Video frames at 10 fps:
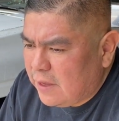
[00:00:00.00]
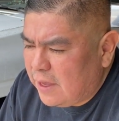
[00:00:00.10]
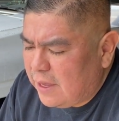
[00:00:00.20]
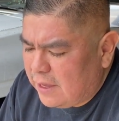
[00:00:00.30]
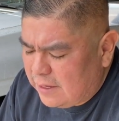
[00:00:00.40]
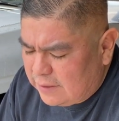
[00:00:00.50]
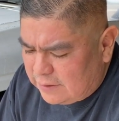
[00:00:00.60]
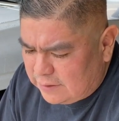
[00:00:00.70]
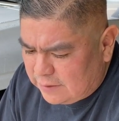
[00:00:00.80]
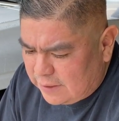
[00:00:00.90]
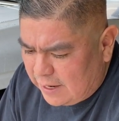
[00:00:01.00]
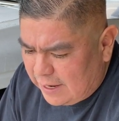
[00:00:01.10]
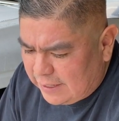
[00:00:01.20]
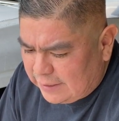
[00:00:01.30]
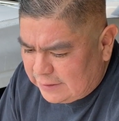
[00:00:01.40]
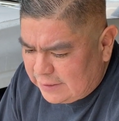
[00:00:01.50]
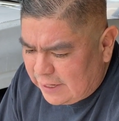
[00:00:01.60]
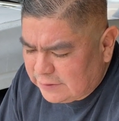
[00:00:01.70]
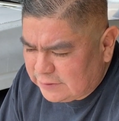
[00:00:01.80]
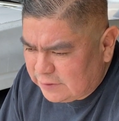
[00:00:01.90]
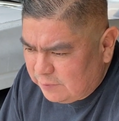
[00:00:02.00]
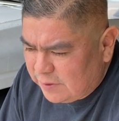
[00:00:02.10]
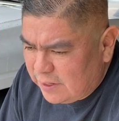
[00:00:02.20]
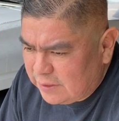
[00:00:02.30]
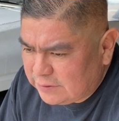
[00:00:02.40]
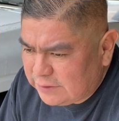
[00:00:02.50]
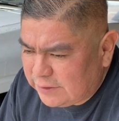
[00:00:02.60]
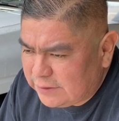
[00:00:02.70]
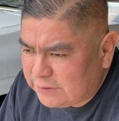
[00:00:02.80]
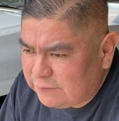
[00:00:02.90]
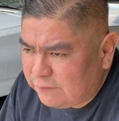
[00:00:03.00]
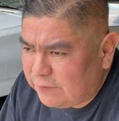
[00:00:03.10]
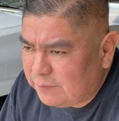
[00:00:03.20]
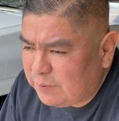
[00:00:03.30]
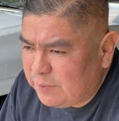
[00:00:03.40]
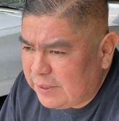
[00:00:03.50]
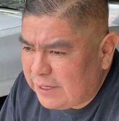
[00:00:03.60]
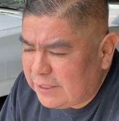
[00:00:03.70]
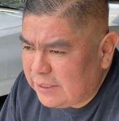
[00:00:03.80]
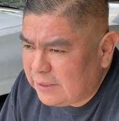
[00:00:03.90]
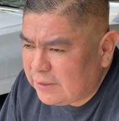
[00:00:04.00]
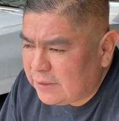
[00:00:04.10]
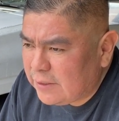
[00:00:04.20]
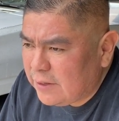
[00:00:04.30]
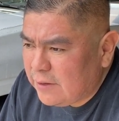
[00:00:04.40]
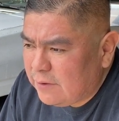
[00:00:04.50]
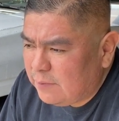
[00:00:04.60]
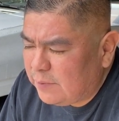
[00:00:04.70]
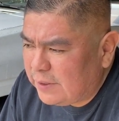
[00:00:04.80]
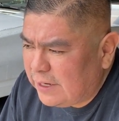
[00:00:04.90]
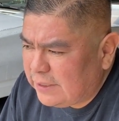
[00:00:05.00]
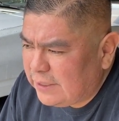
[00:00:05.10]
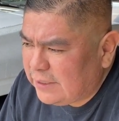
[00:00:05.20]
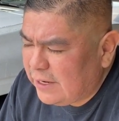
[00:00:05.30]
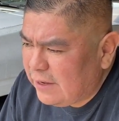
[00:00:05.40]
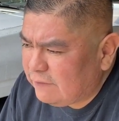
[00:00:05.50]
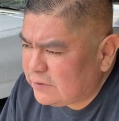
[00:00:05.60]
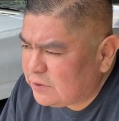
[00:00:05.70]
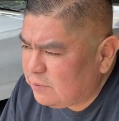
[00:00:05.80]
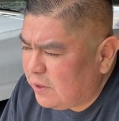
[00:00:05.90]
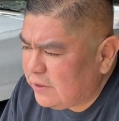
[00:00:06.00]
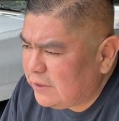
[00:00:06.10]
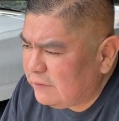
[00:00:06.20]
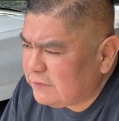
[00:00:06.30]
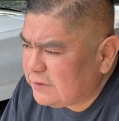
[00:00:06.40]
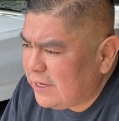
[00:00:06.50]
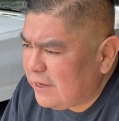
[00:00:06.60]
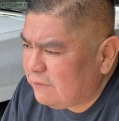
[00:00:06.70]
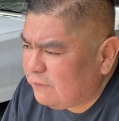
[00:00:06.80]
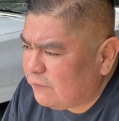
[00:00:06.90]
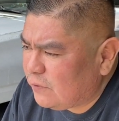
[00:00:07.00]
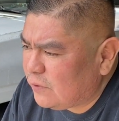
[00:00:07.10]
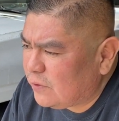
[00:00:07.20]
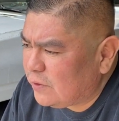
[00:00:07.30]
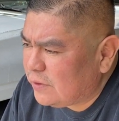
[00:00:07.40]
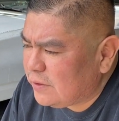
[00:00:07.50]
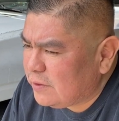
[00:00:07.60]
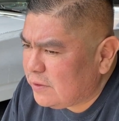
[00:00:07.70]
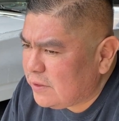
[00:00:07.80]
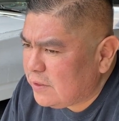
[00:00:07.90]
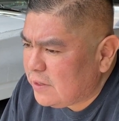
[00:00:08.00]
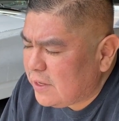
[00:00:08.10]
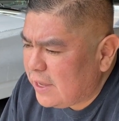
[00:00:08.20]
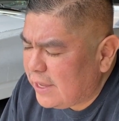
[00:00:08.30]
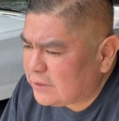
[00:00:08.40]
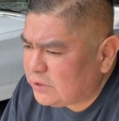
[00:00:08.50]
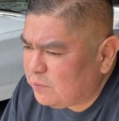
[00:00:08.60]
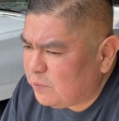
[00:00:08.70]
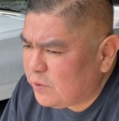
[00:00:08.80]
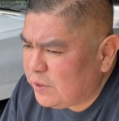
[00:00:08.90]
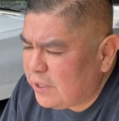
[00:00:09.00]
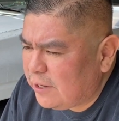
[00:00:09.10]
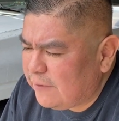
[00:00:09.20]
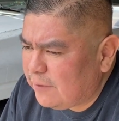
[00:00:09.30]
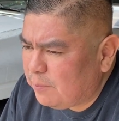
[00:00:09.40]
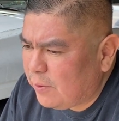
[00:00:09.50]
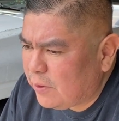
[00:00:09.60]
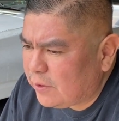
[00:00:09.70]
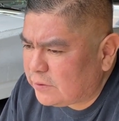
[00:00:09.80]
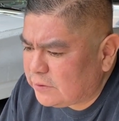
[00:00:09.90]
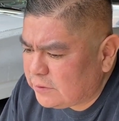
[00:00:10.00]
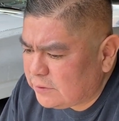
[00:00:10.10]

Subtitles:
and I got some content from the beginning, but I didn't have a small enough stand for actually putting on the part.